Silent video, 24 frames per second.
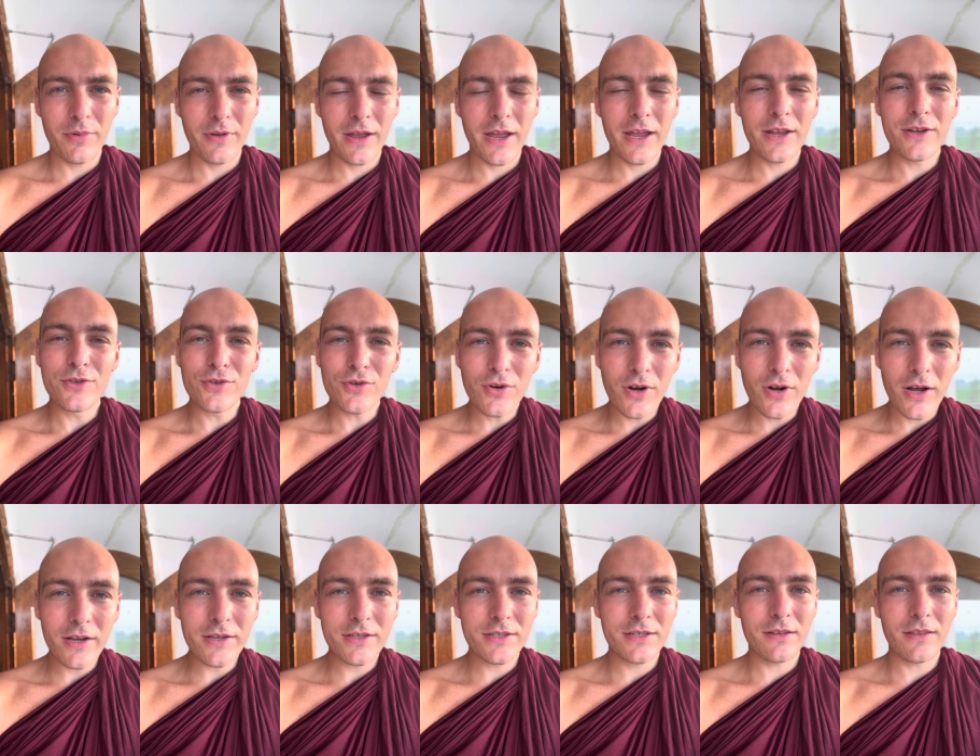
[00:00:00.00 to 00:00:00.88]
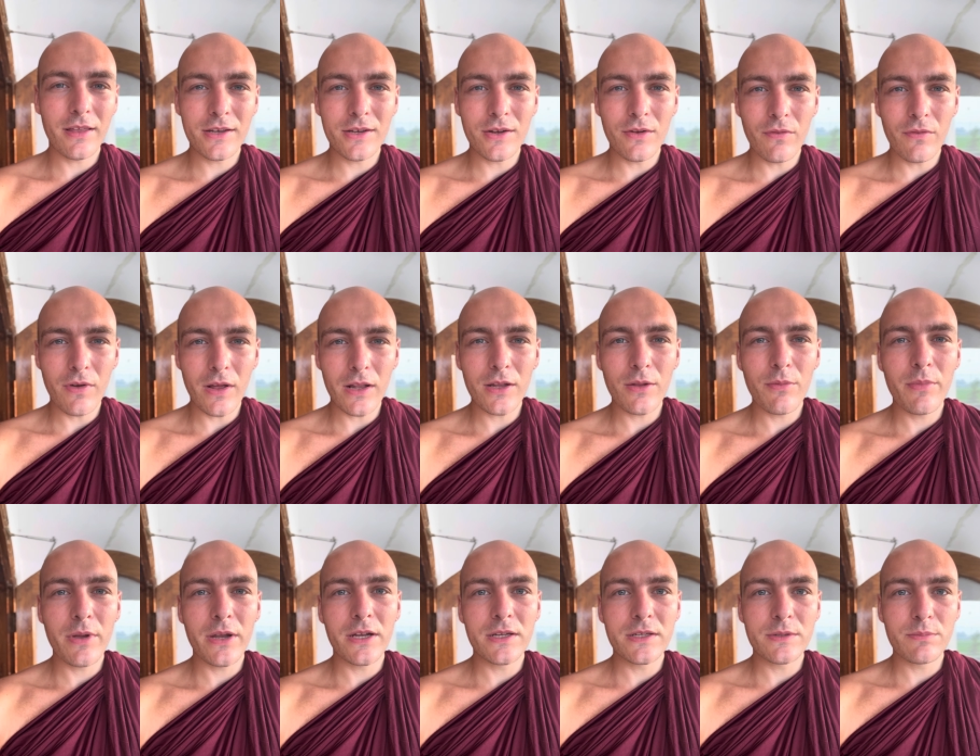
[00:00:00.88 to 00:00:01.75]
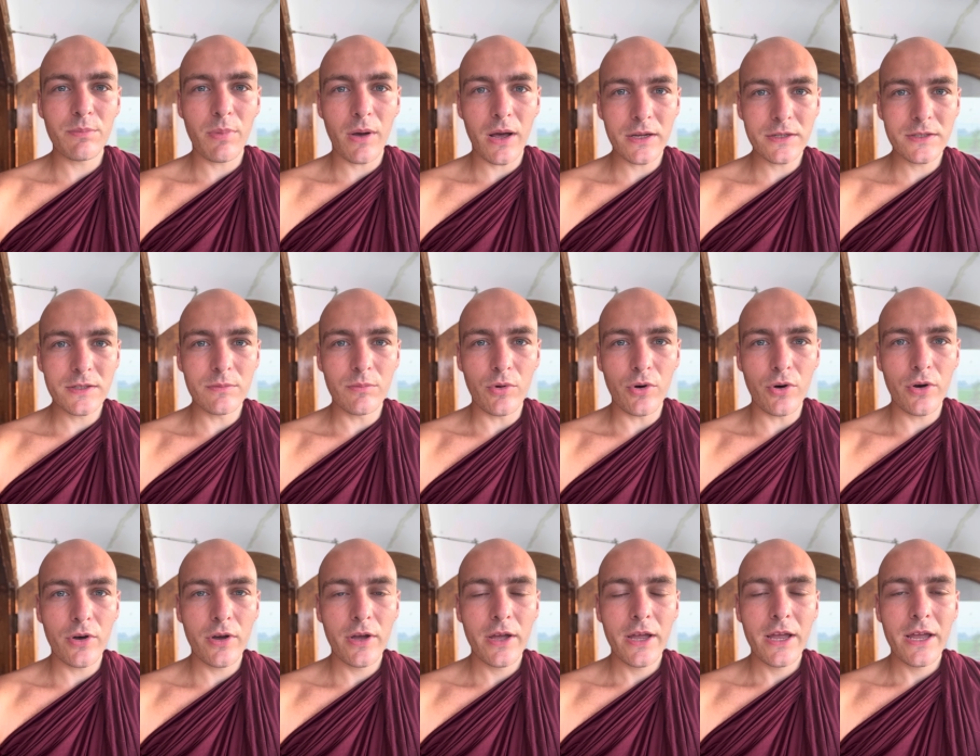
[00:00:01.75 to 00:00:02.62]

and trust that development is possible